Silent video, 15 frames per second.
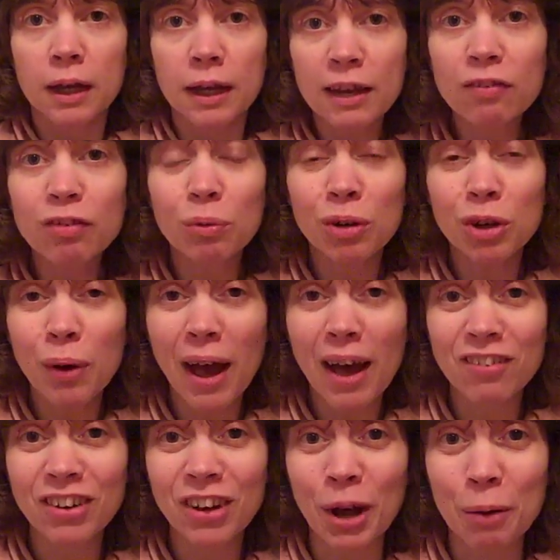even when you
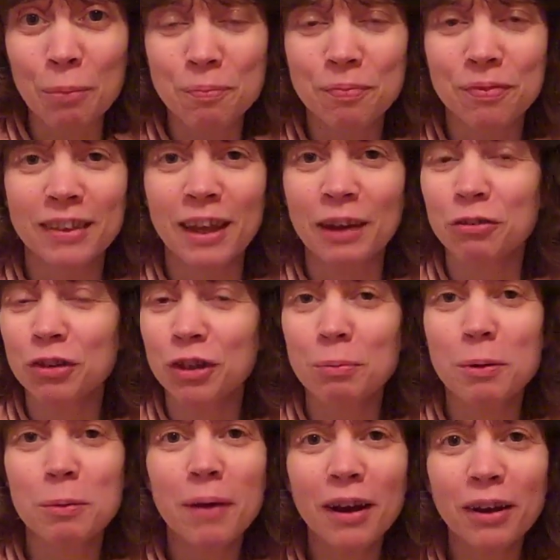have it up. Now, it's going
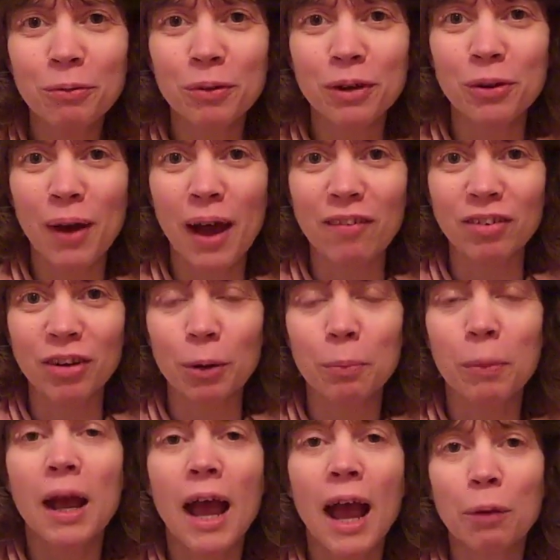to be better when you have it up.